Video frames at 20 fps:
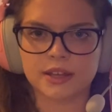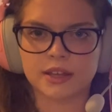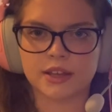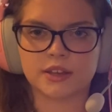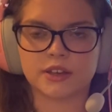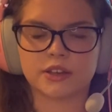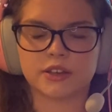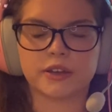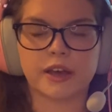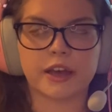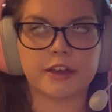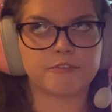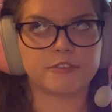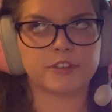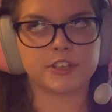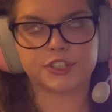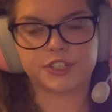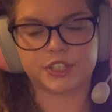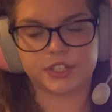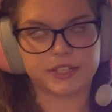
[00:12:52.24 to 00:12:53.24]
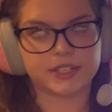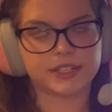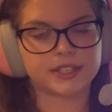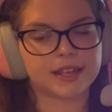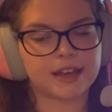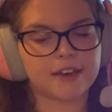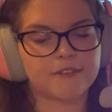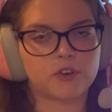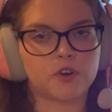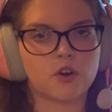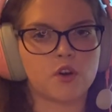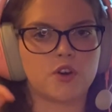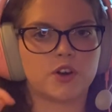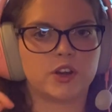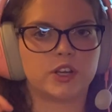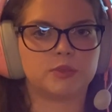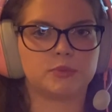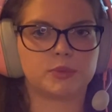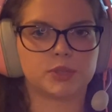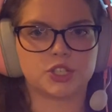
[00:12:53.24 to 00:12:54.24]
I think she did have a
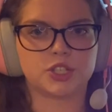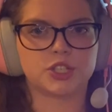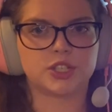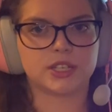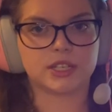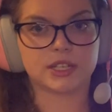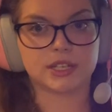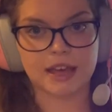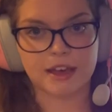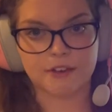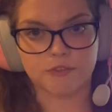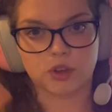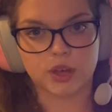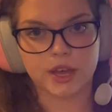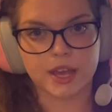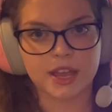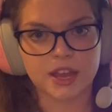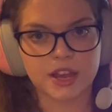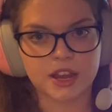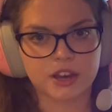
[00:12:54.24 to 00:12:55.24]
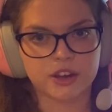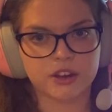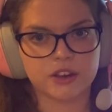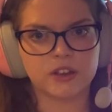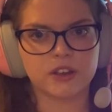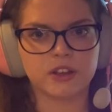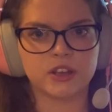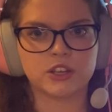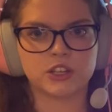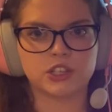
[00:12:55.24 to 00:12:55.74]
horn, but she didn't have a hair.